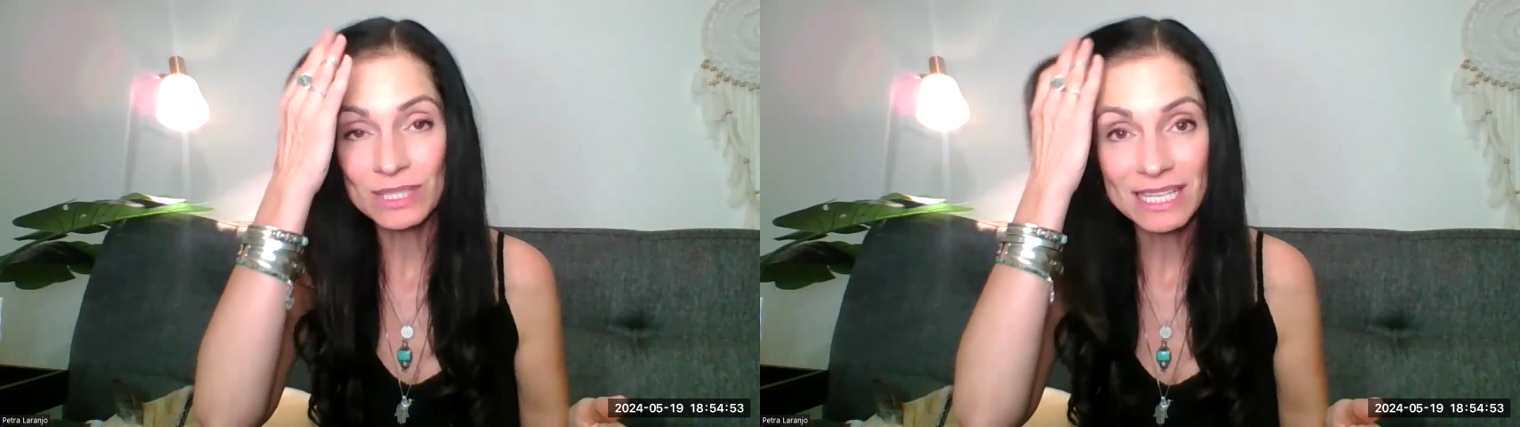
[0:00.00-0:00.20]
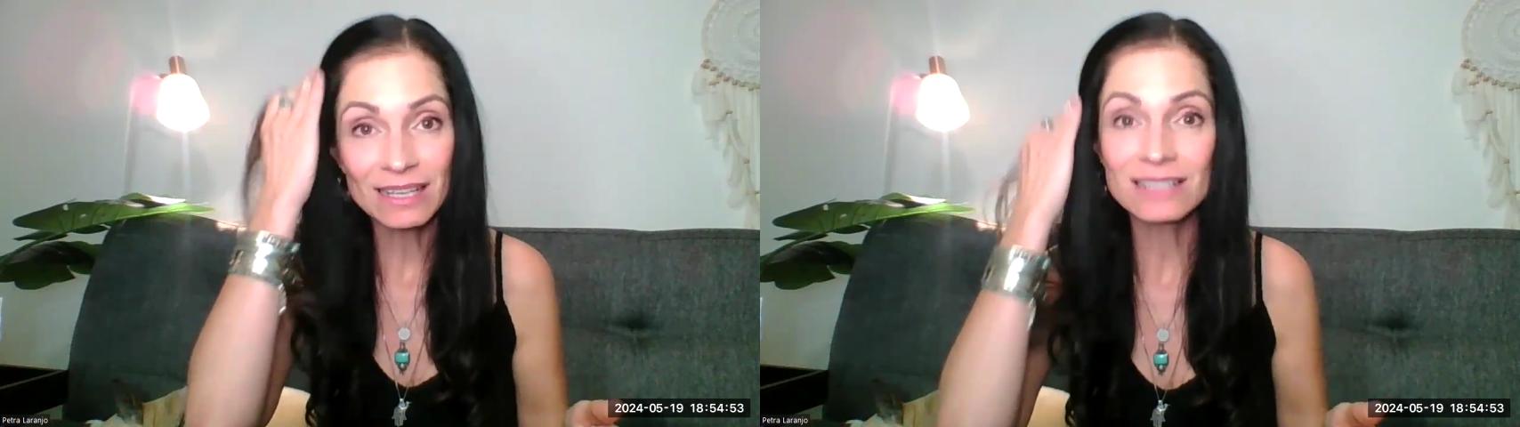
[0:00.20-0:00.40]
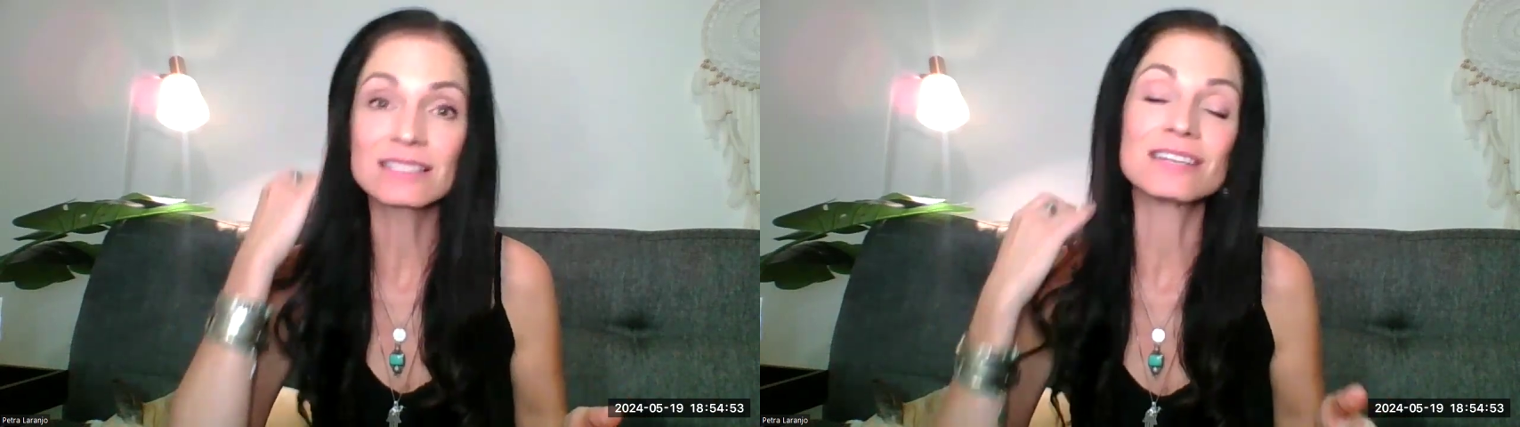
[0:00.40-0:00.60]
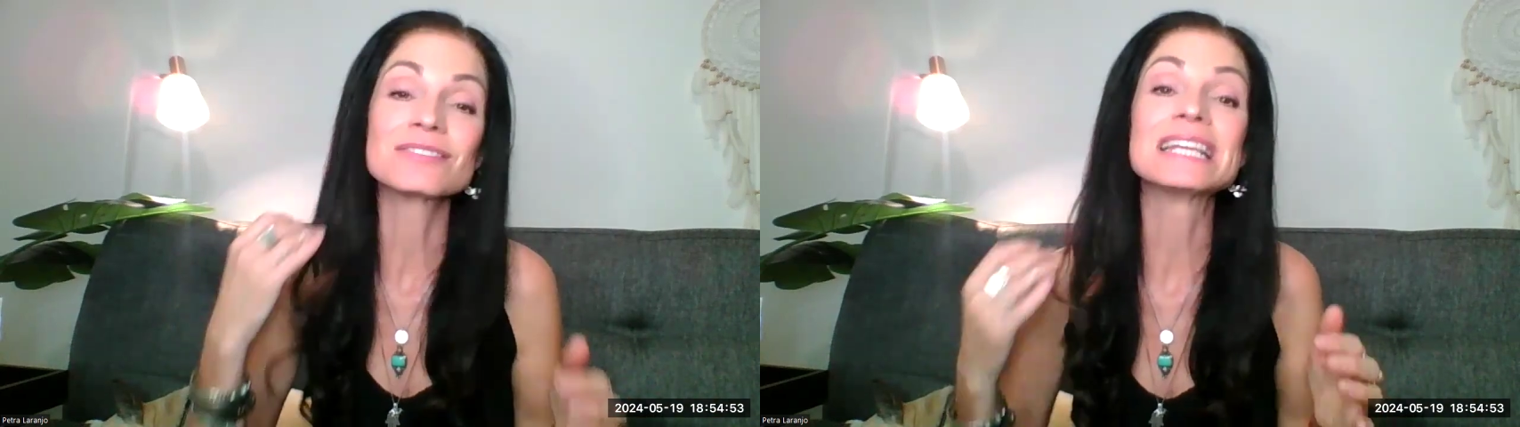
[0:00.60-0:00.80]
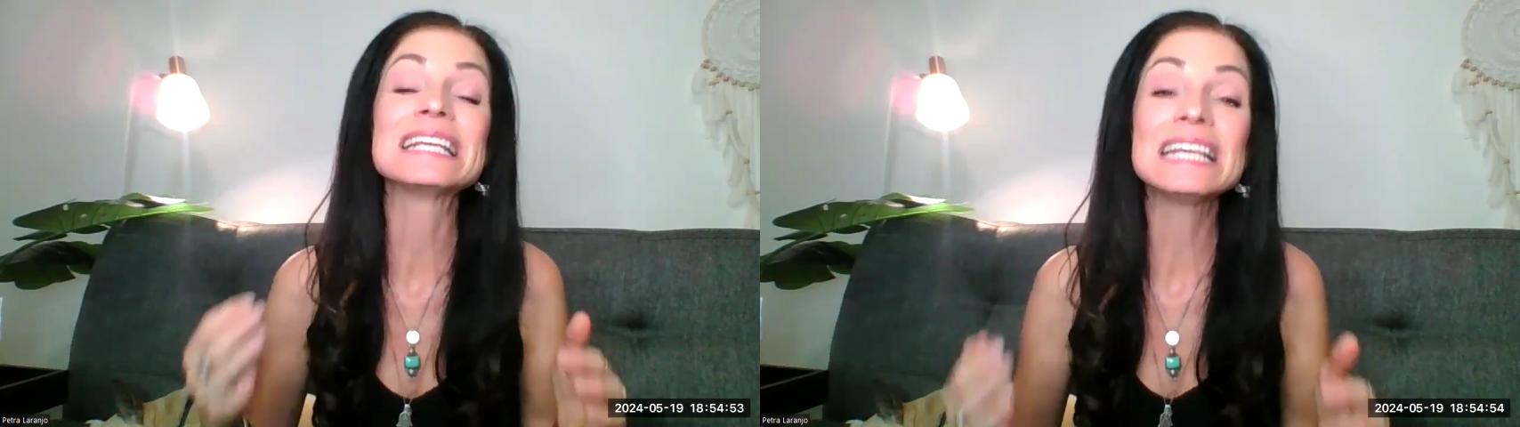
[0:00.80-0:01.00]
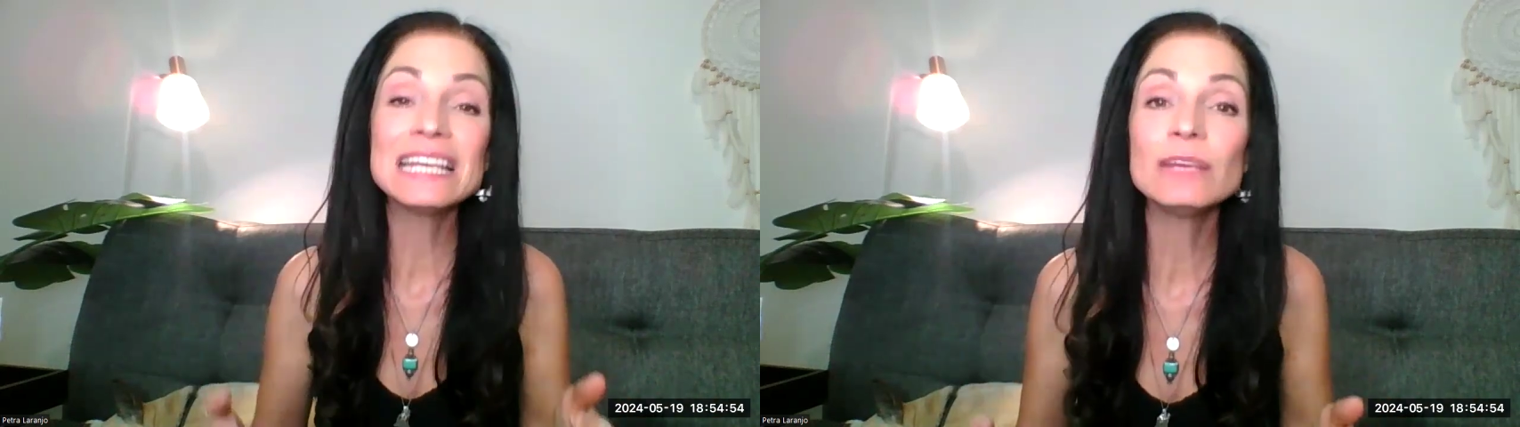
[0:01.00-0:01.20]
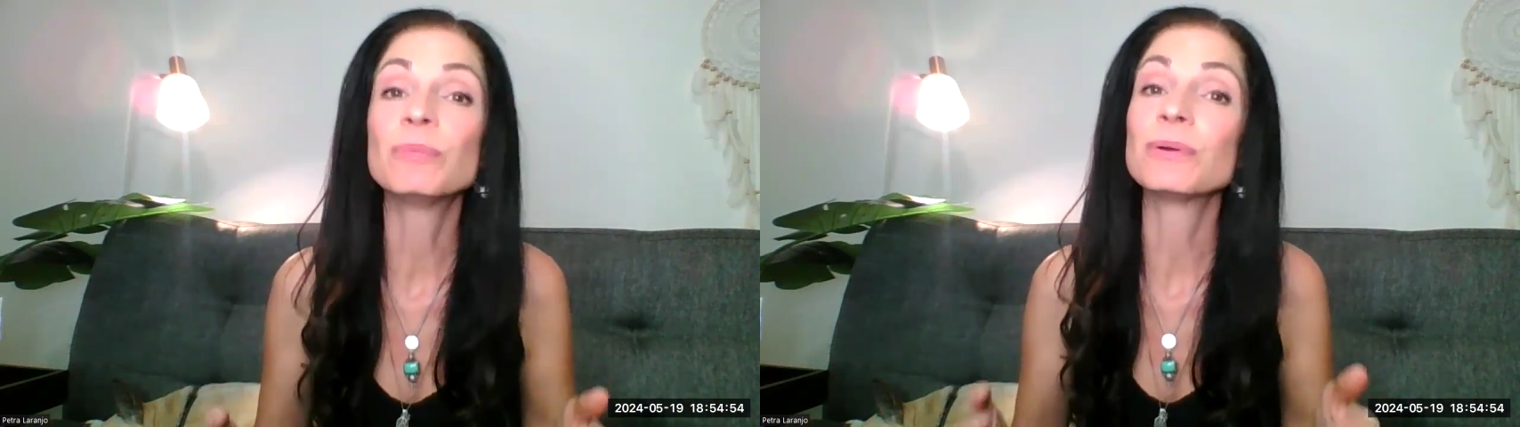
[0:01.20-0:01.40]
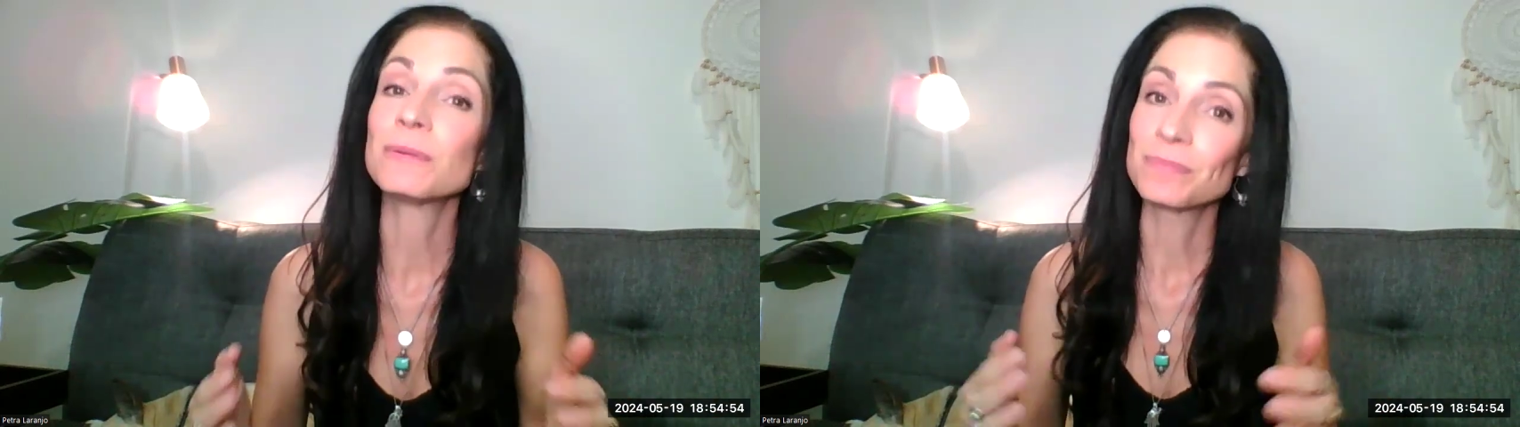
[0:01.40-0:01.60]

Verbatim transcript: that we tell ourselves that keep